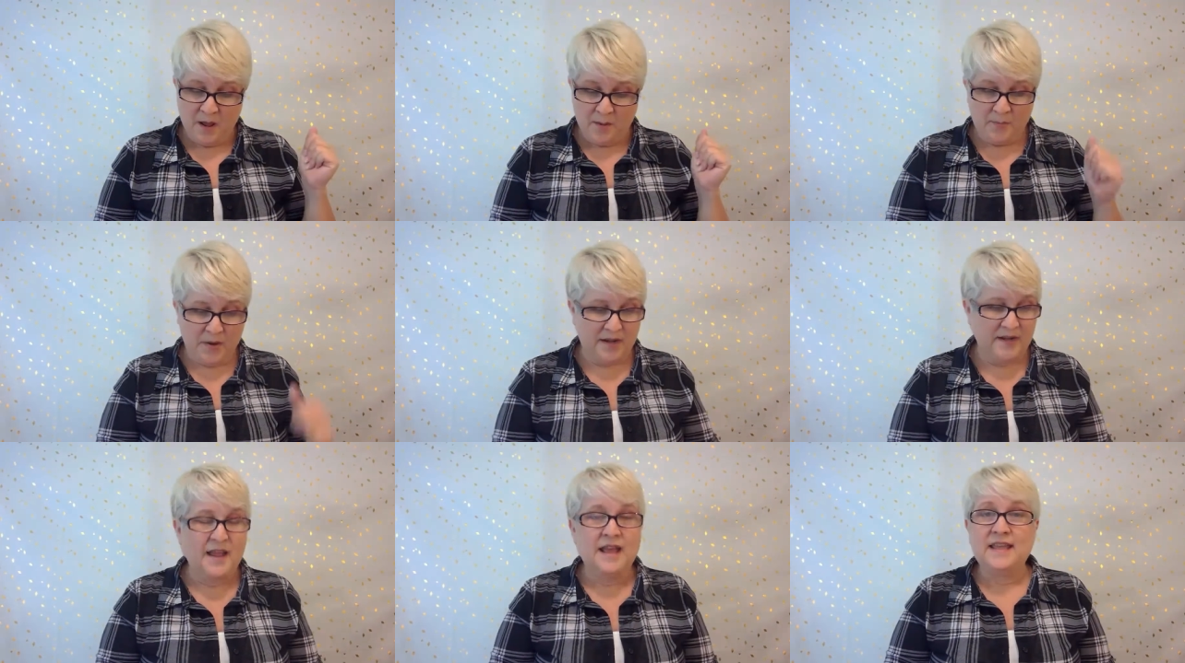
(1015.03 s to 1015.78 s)

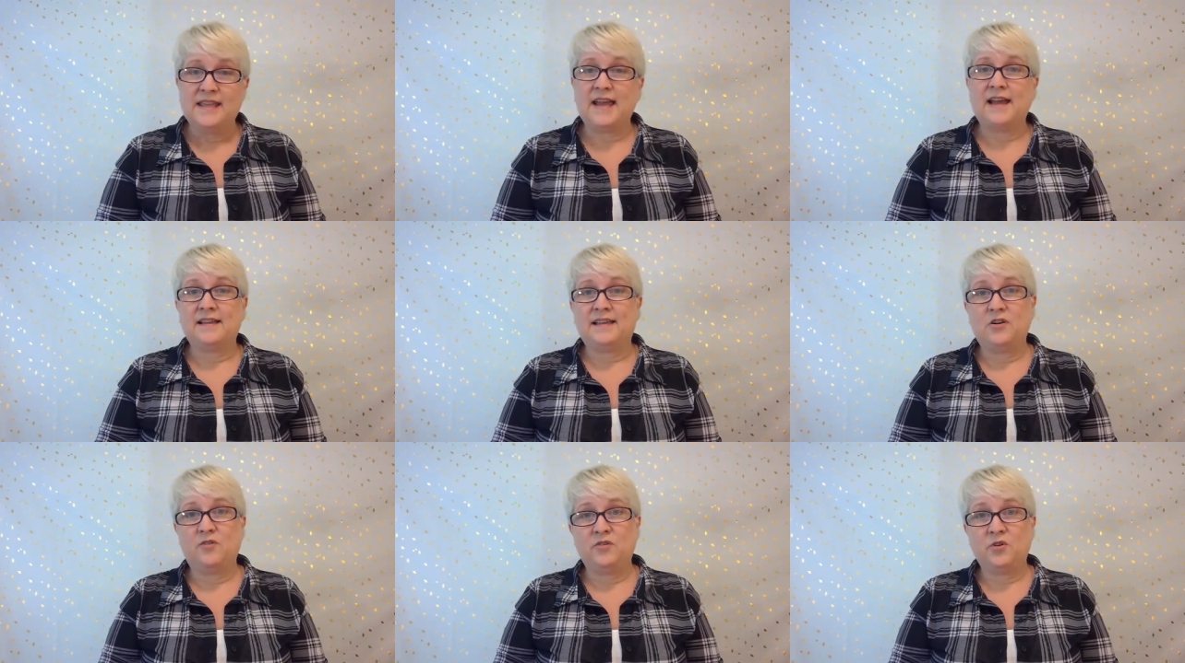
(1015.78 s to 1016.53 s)
But yeah,
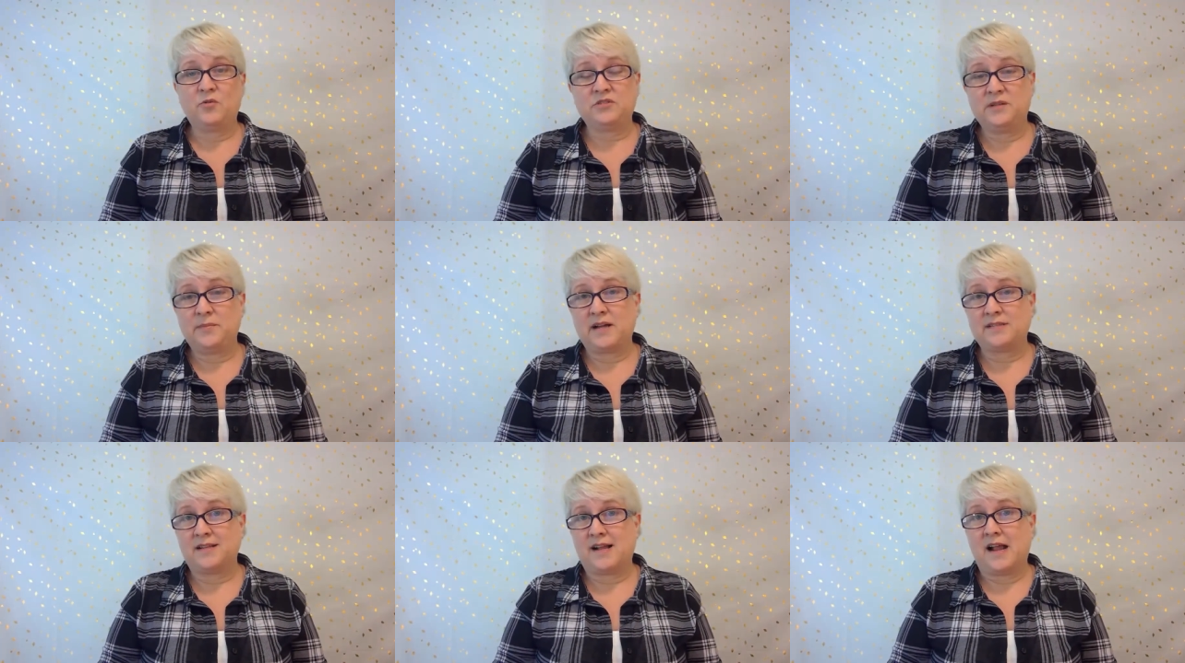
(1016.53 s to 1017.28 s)
get over to
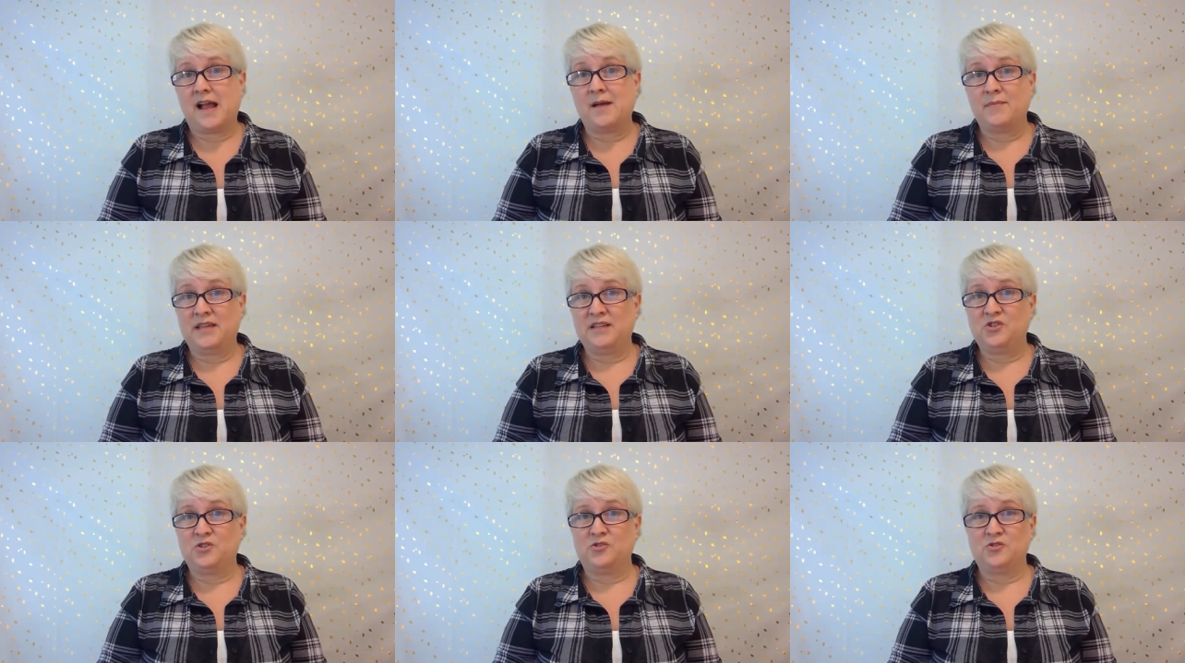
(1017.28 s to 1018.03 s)
quiltybox.com and
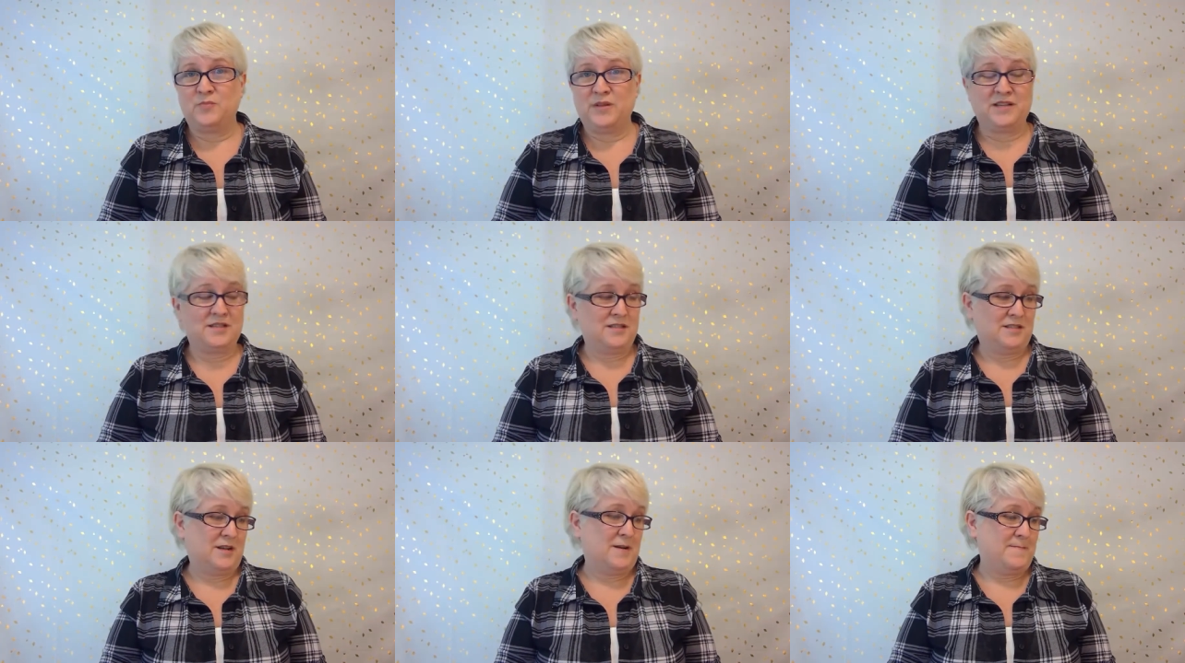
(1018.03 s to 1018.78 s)
get yours
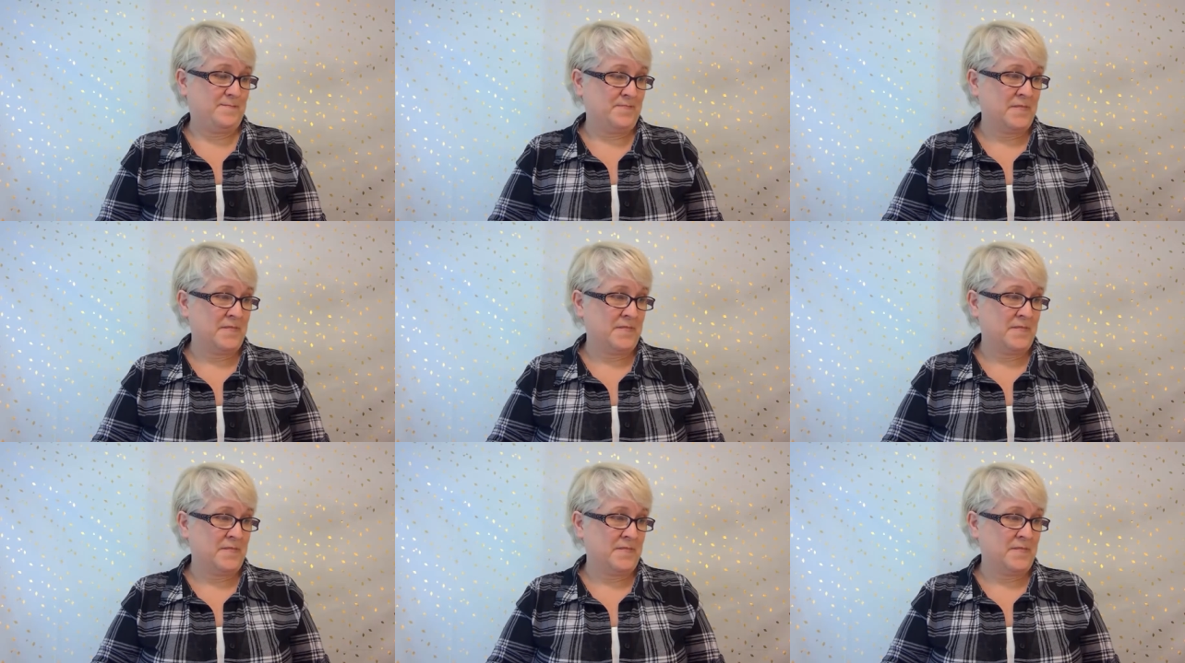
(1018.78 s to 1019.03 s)
because um,